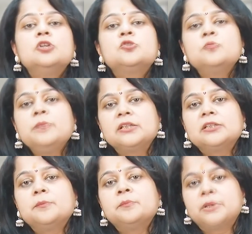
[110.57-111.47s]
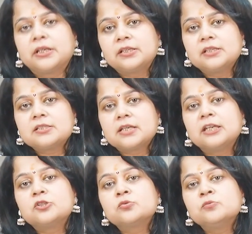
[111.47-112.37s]
to make them pregnant
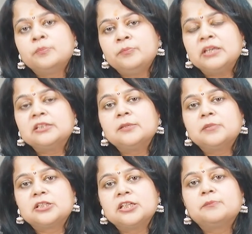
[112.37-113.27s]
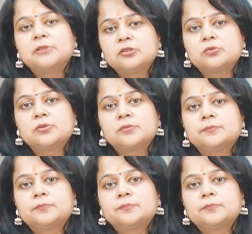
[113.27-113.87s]
and to make them attain motherhood.